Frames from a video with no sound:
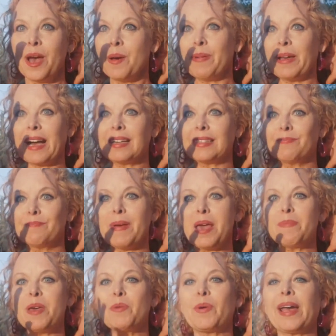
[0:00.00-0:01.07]
because
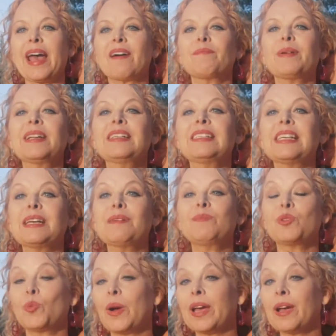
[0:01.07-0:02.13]
maybe we have been deemed
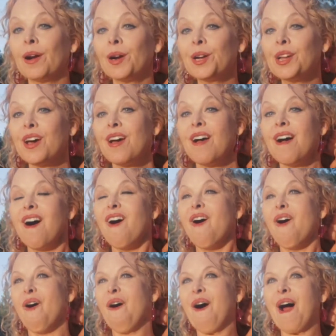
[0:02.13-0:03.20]
weird,
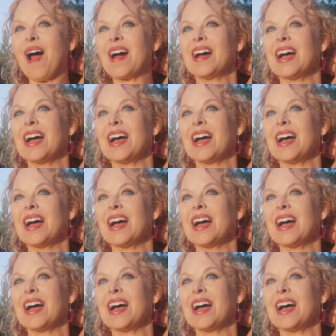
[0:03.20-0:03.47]
or